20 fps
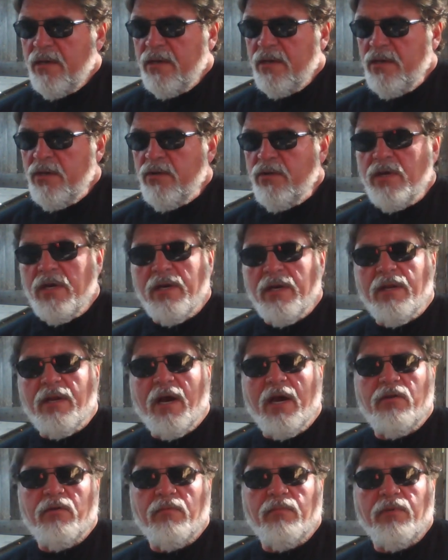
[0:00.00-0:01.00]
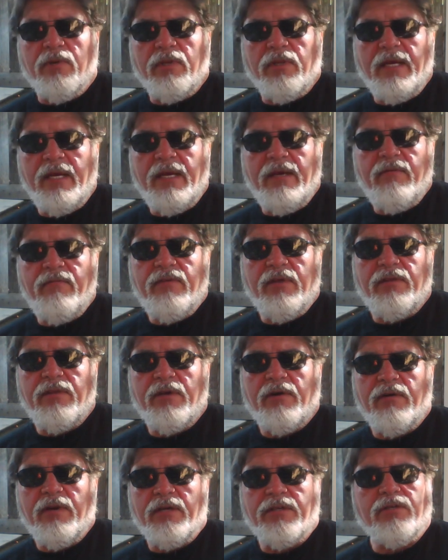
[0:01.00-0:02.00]
you can either believe that
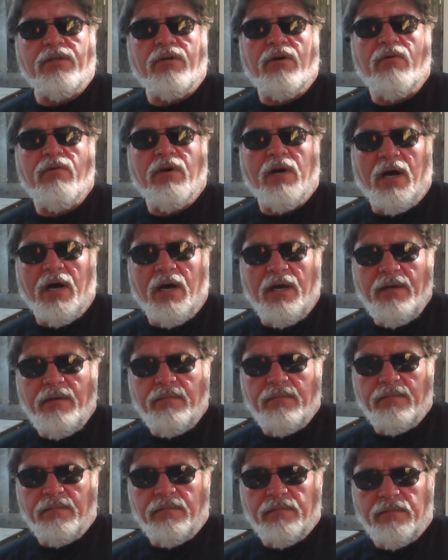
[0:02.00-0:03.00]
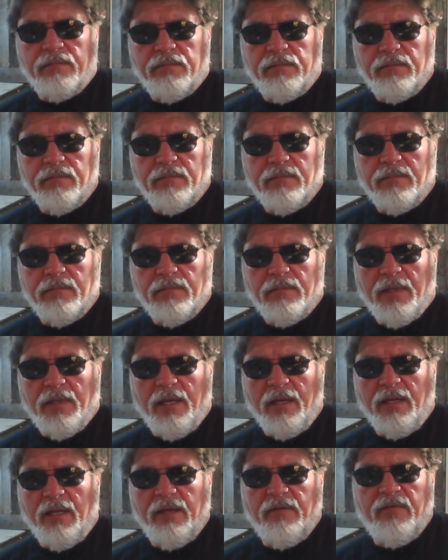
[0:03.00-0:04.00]
there is no God
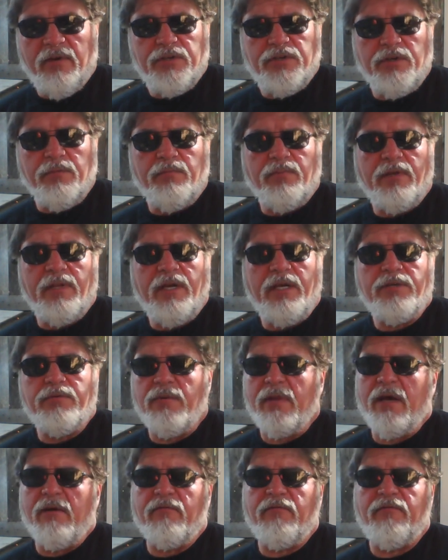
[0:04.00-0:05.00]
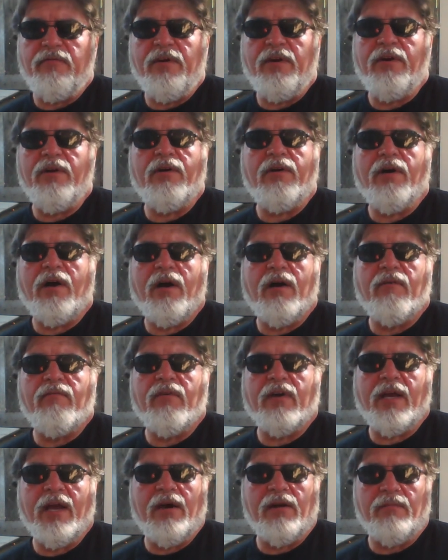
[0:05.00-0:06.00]
and live as you please without fear of
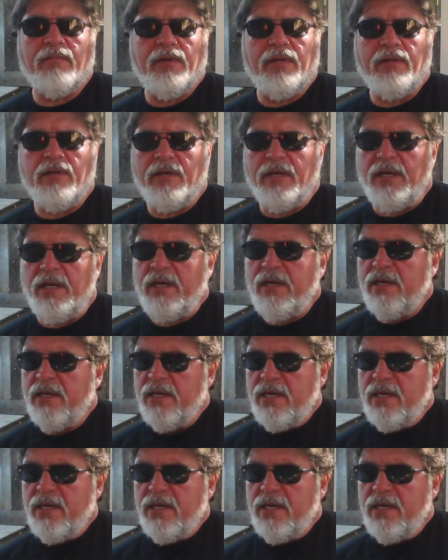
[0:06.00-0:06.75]
accountability,